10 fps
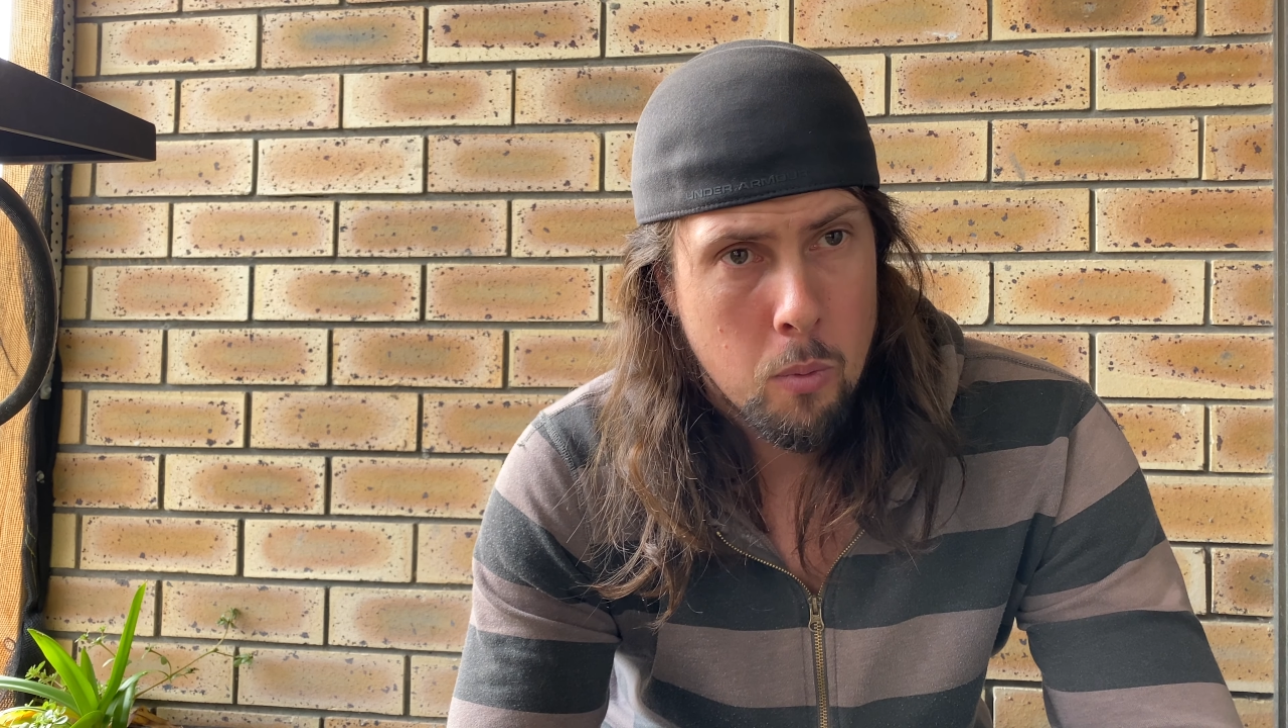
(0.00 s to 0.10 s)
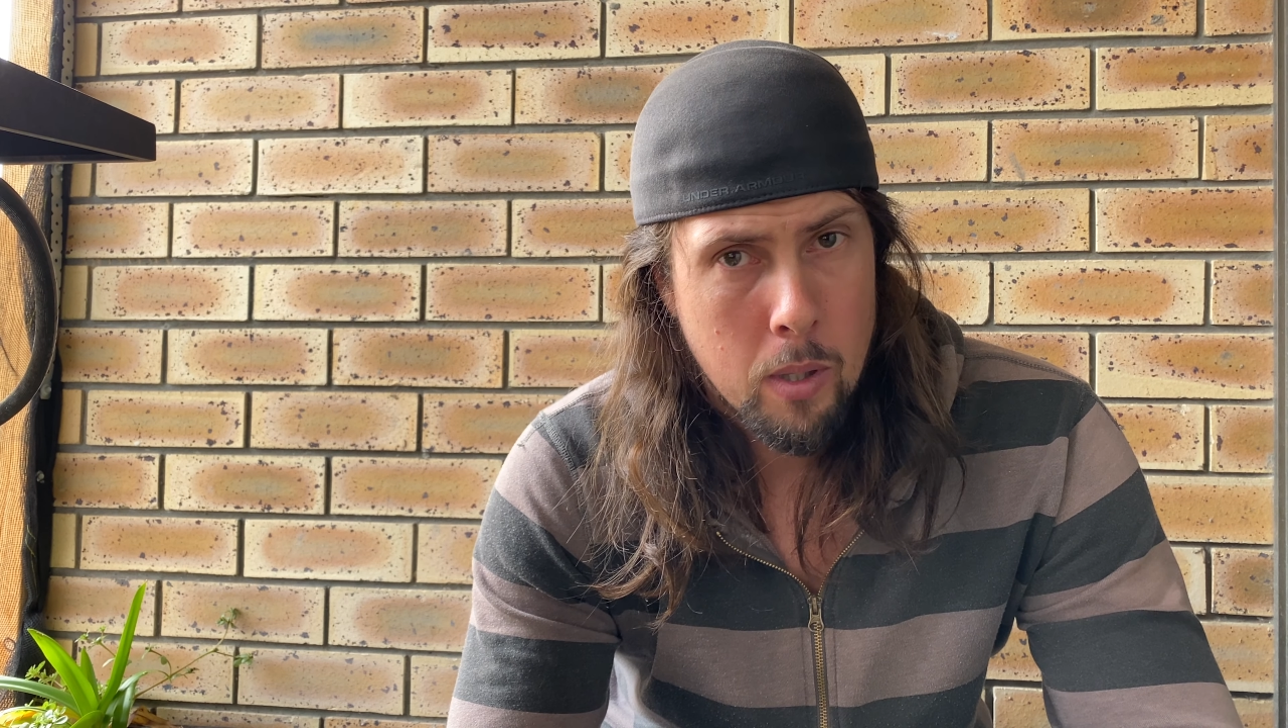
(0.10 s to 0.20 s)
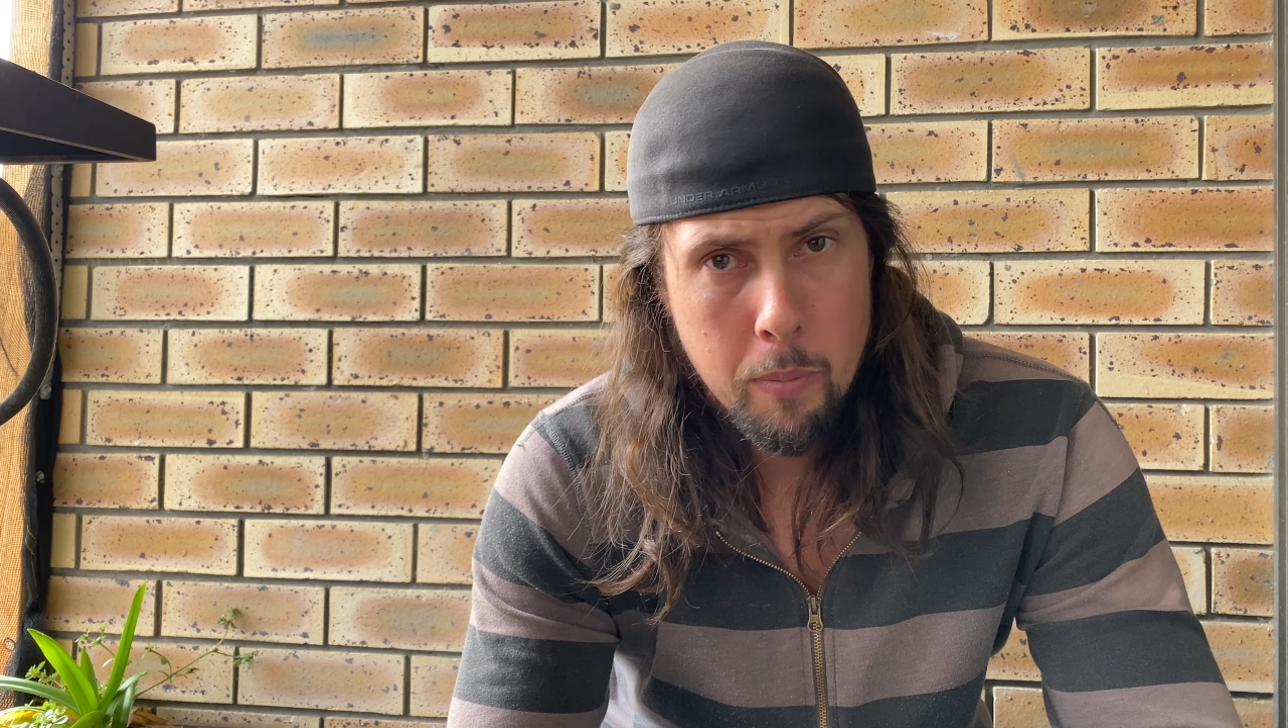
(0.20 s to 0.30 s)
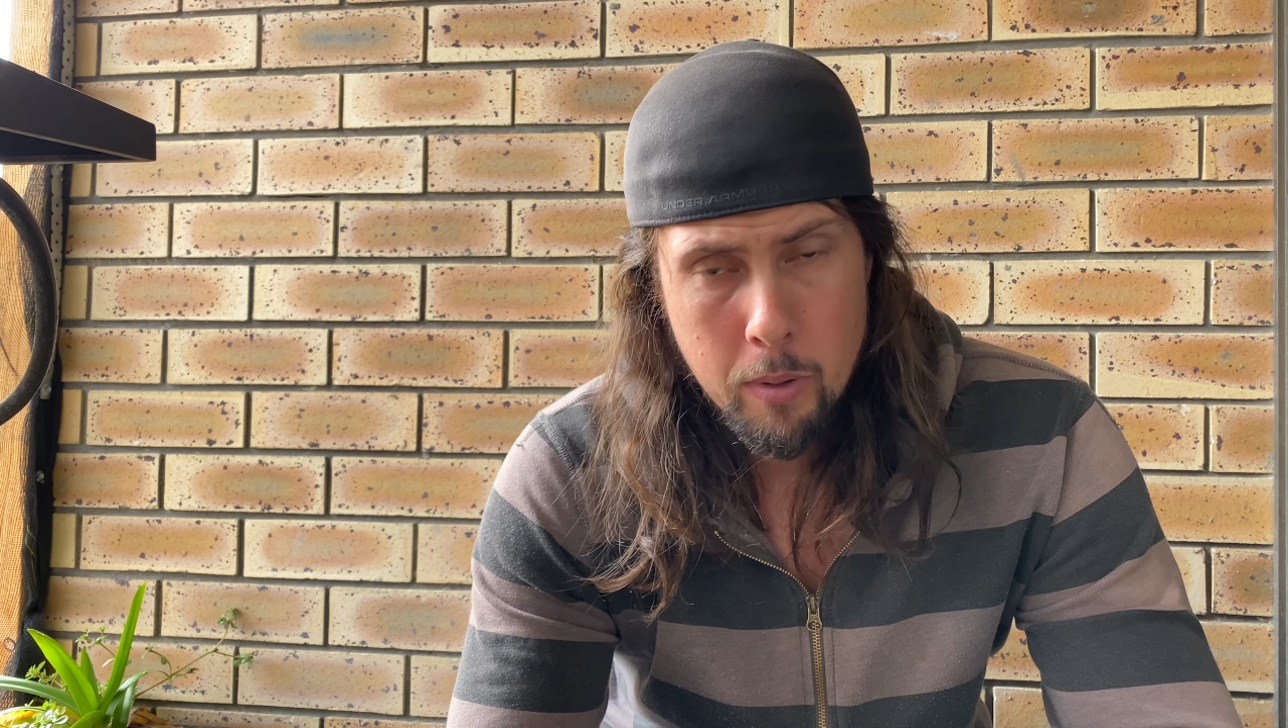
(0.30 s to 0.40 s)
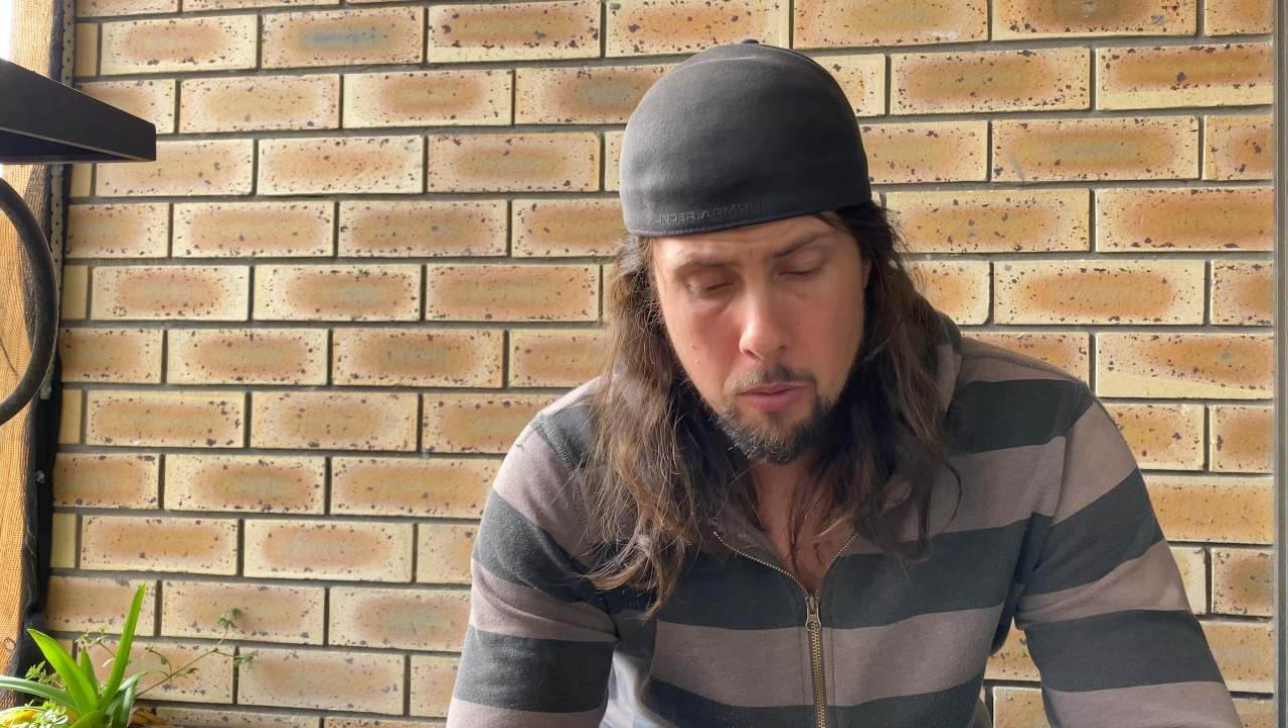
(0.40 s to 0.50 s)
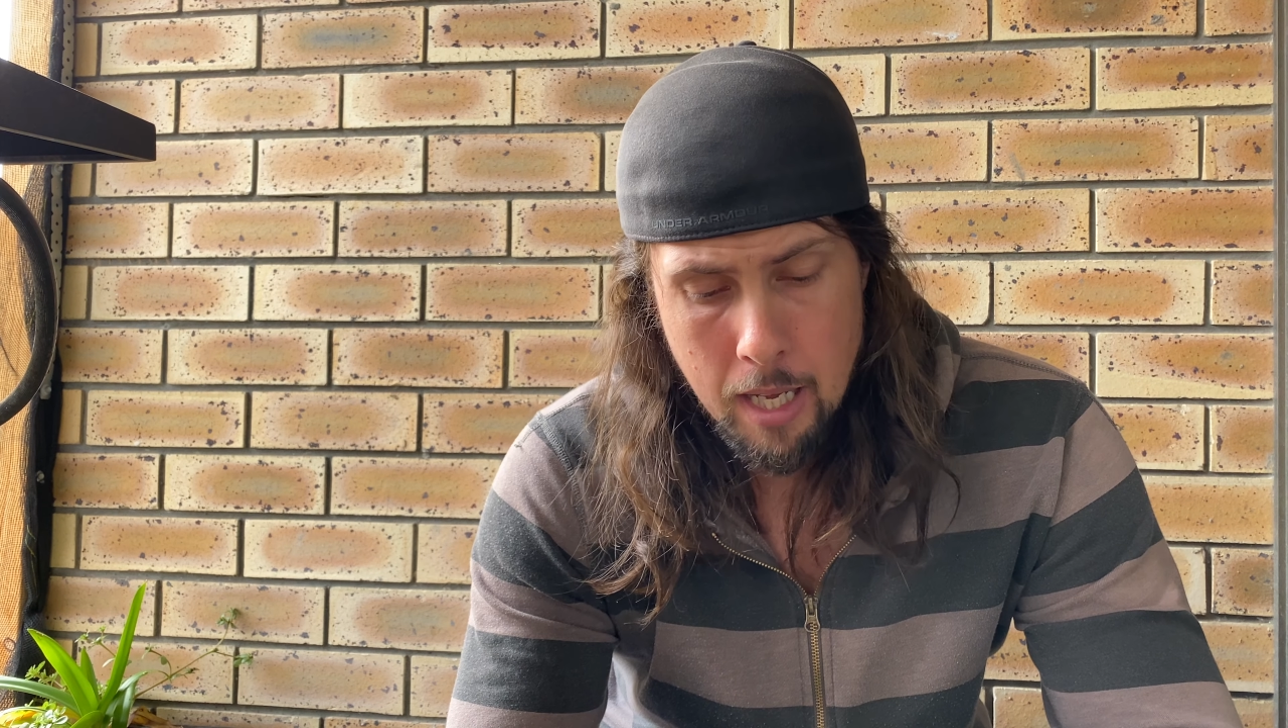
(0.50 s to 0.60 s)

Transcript: well-built